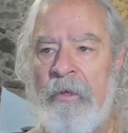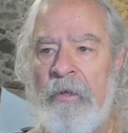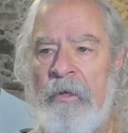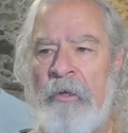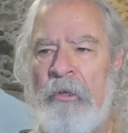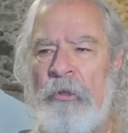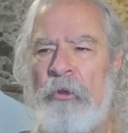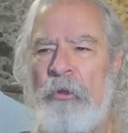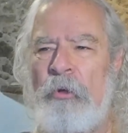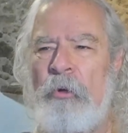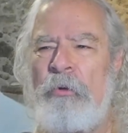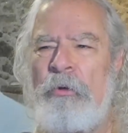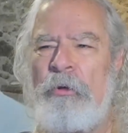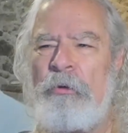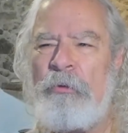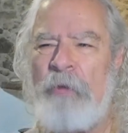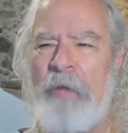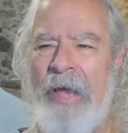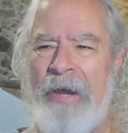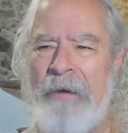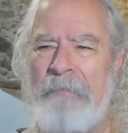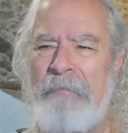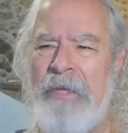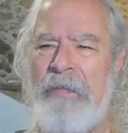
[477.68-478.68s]
Do you
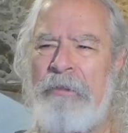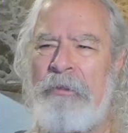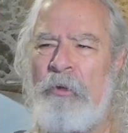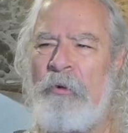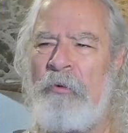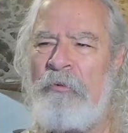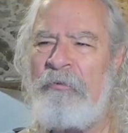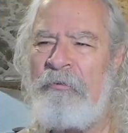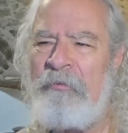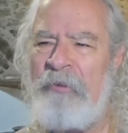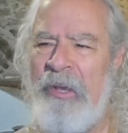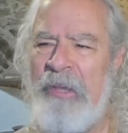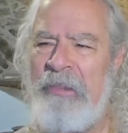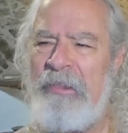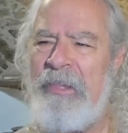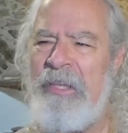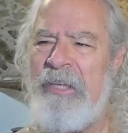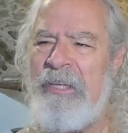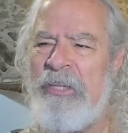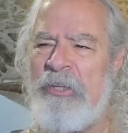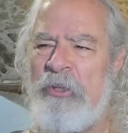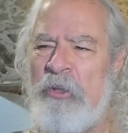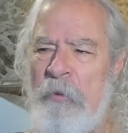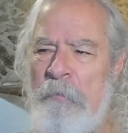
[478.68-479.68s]
tell me to feed the
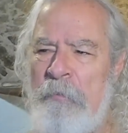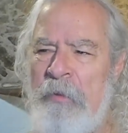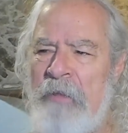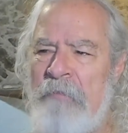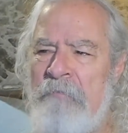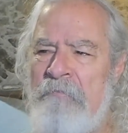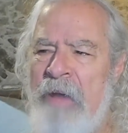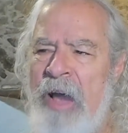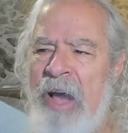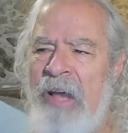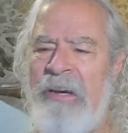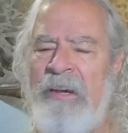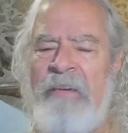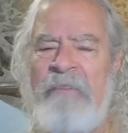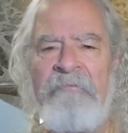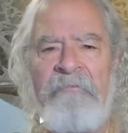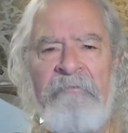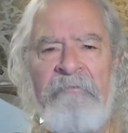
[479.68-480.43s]
stupid man in